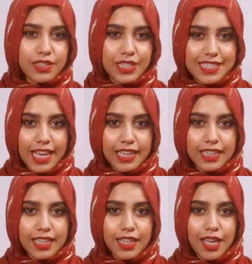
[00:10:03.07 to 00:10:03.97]

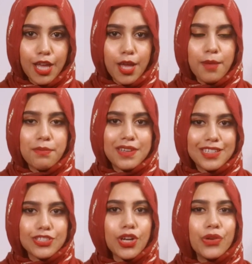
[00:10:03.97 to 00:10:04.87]
recycling, but
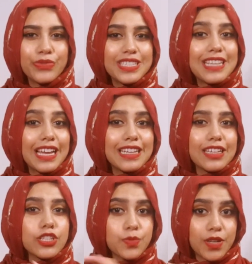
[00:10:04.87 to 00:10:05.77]
it's called
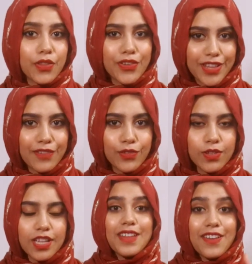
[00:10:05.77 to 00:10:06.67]
recycling to another
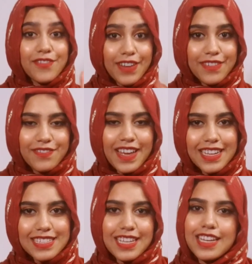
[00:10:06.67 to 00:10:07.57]
level. Fun
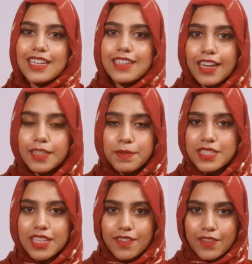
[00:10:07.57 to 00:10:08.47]
fact, ninety
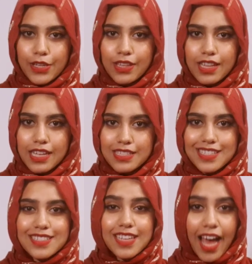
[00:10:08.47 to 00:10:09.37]
percent of Netherlands
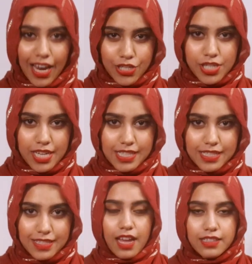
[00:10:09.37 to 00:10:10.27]
is
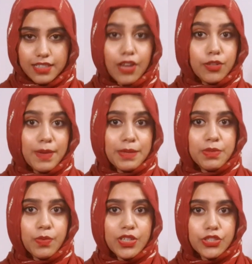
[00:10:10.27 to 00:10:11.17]
cashless. Now you might
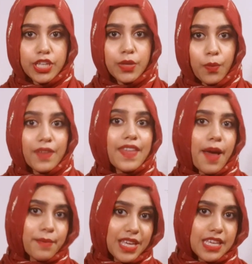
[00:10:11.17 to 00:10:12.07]
be wondering what
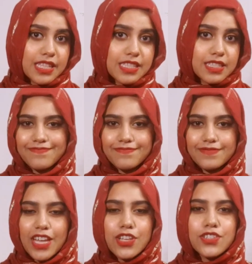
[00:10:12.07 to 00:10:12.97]
that means.
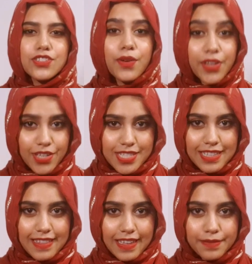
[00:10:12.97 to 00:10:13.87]
So here's the
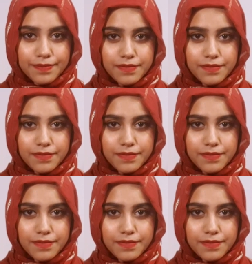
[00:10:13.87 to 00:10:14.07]
thing.